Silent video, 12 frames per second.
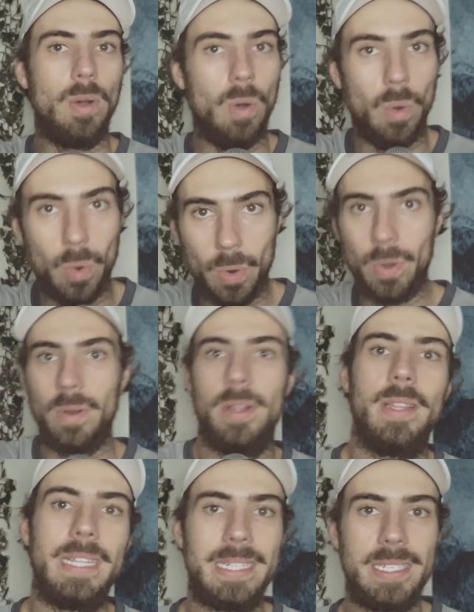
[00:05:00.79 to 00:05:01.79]
or
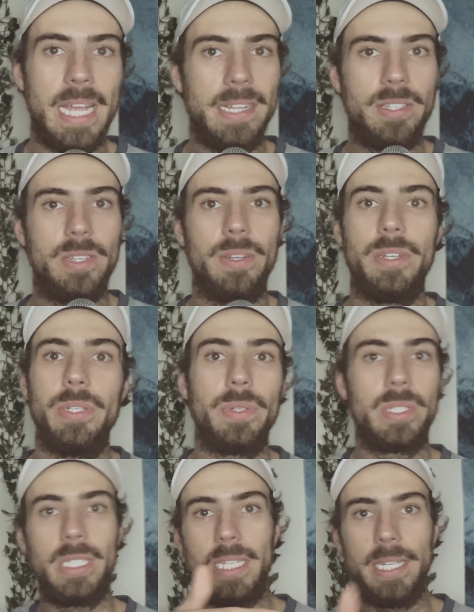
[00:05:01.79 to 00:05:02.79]
the sensor. You'll
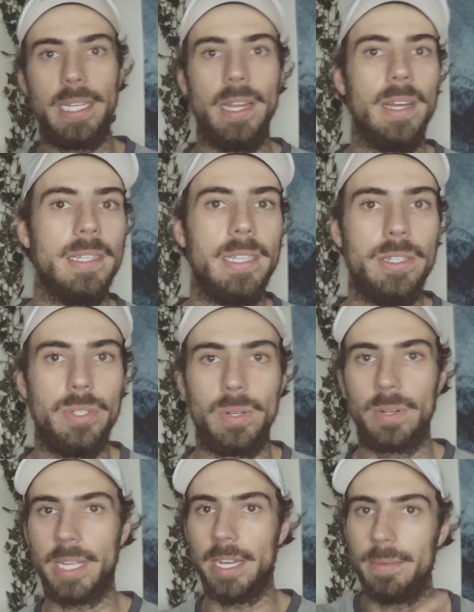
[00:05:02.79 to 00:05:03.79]
see it on
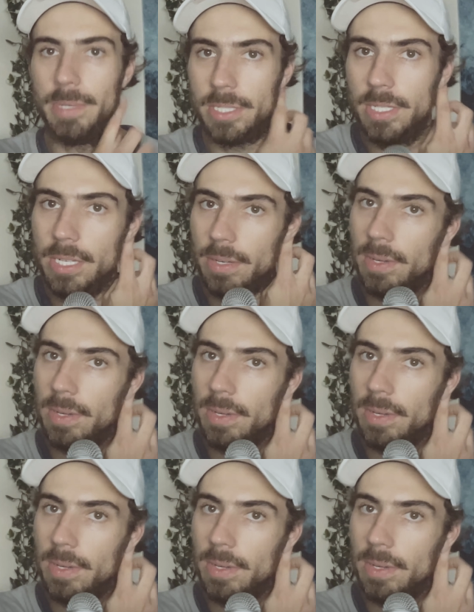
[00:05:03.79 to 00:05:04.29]
digital cameras too.